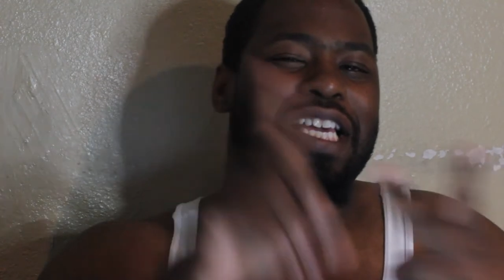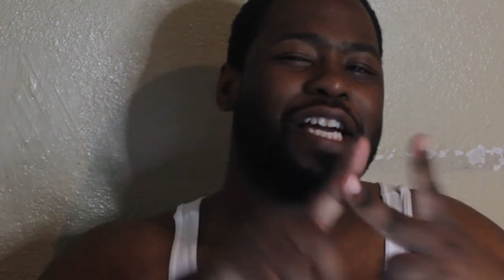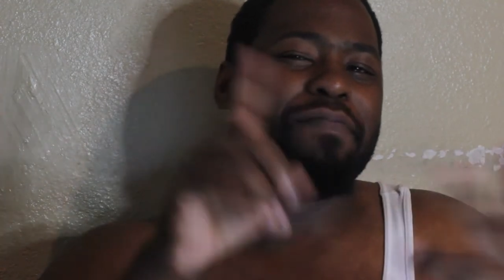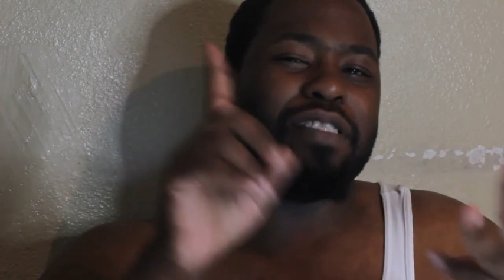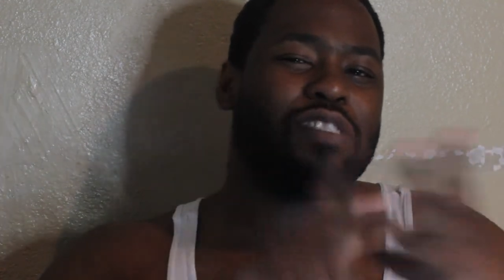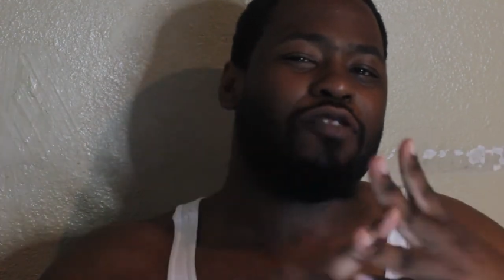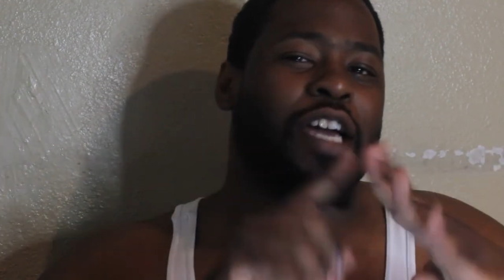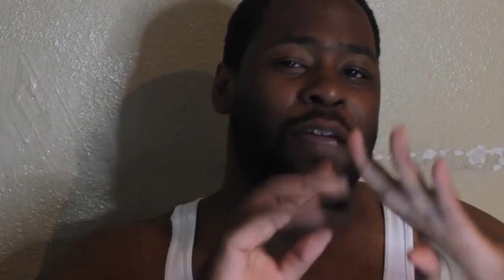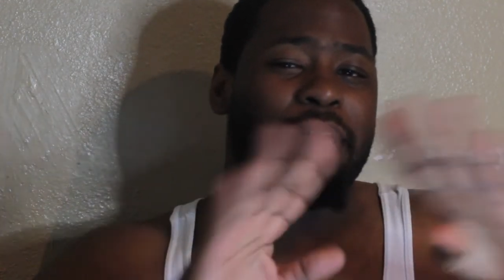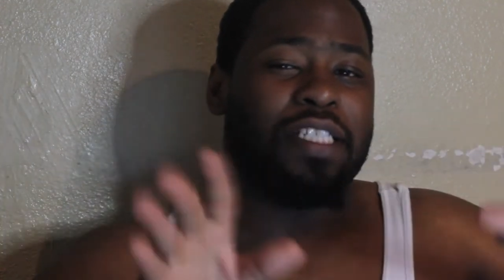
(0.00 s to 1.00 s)
comment,
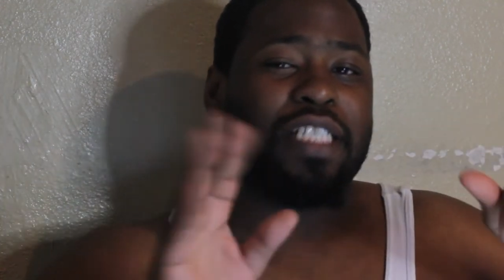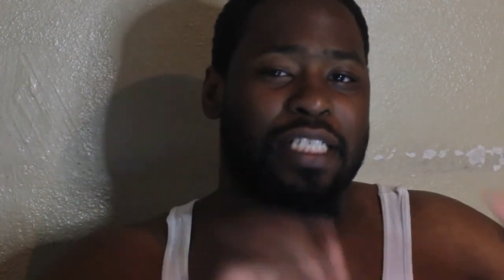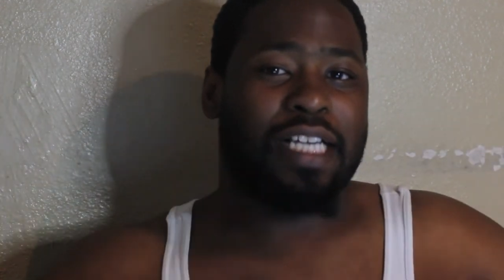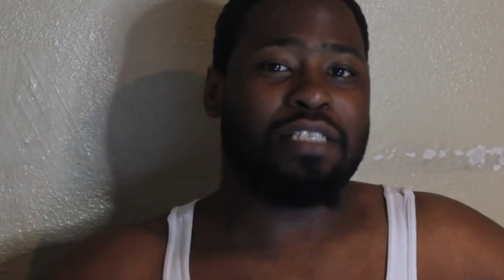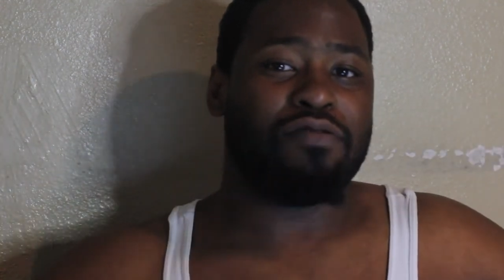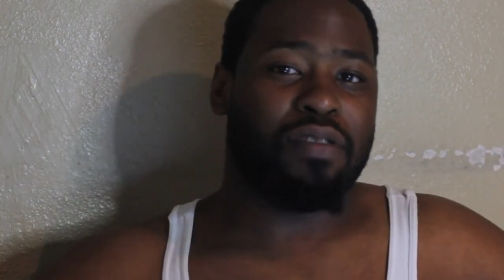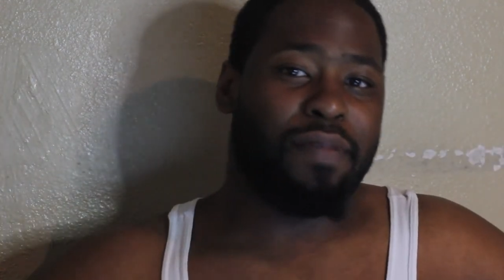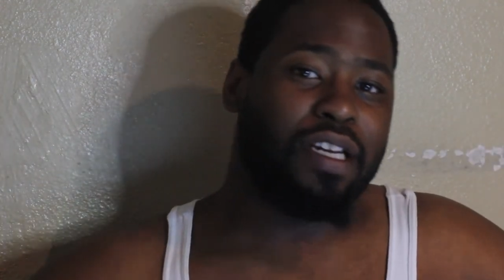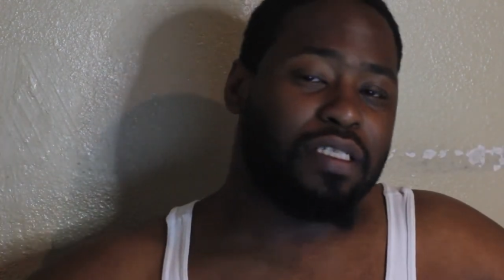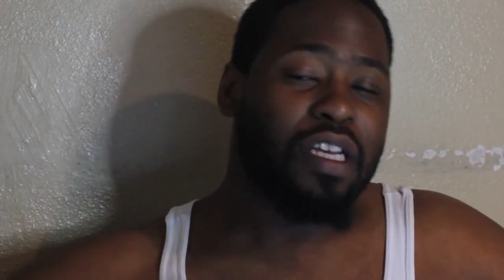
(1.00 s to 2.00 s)
subscribe, and share on your social
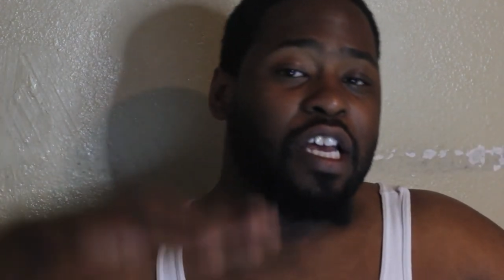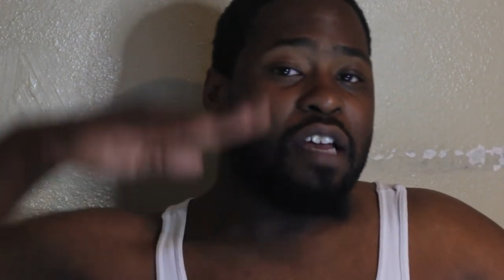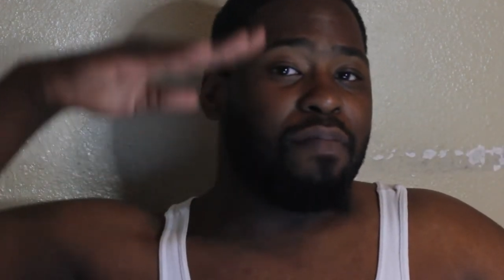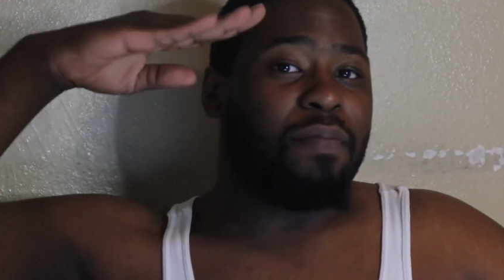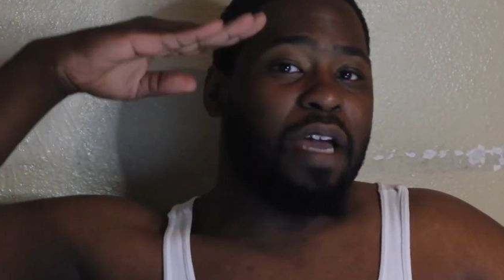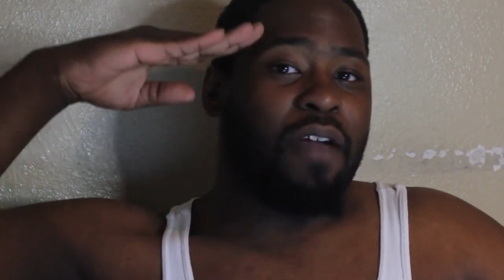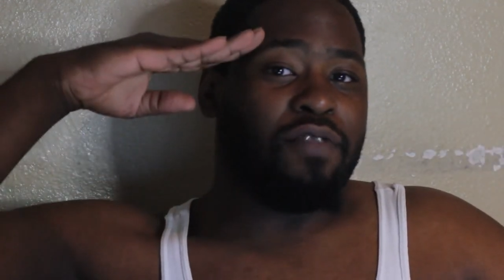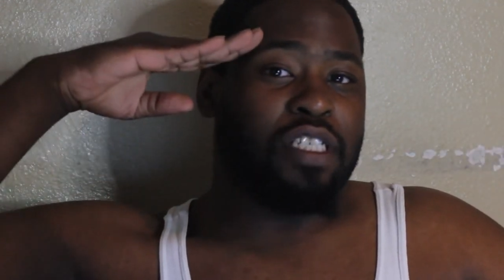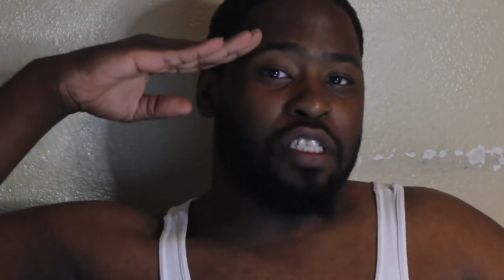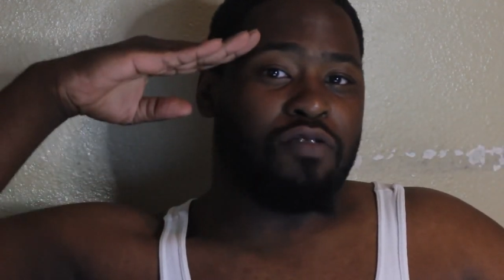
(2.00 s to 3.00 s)
medias. Remember,
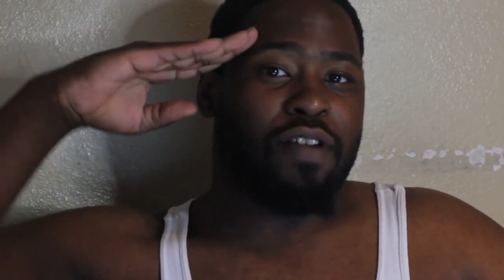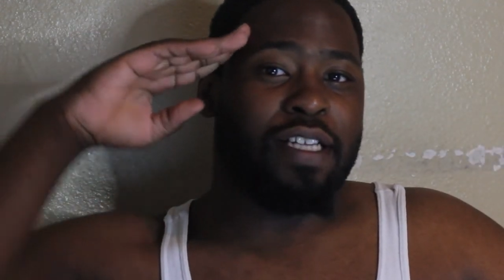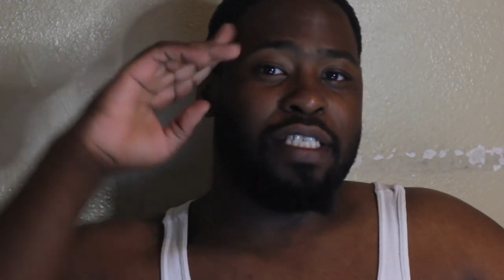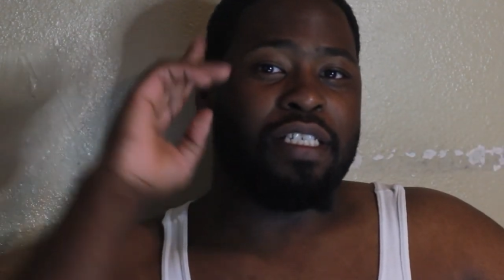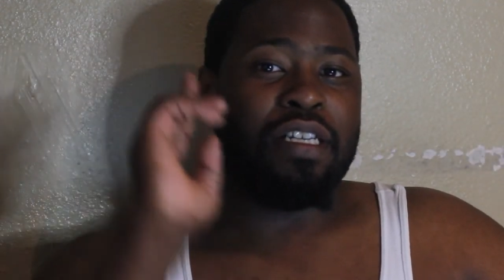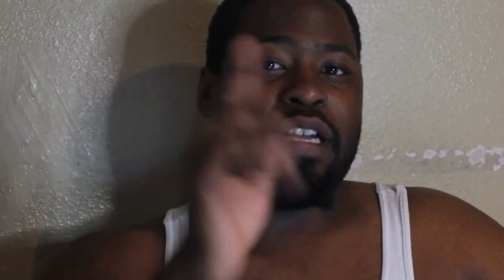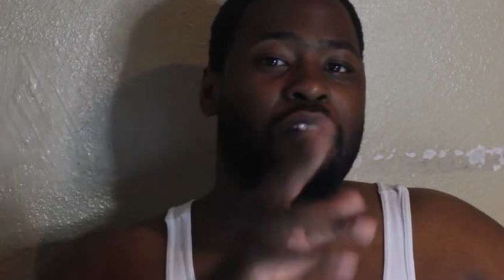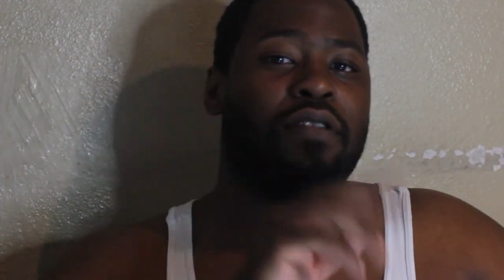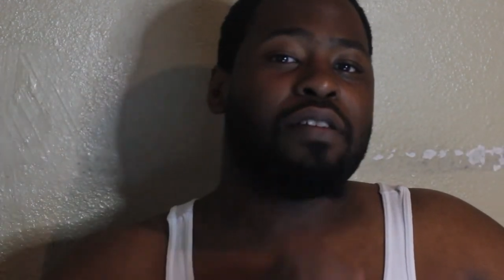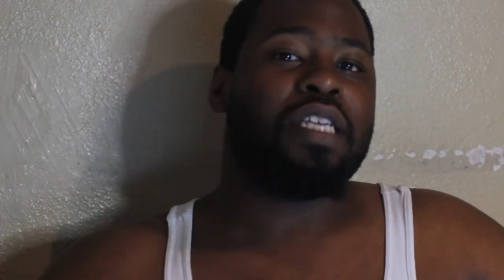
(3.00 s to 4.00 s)
every season, grind season, underground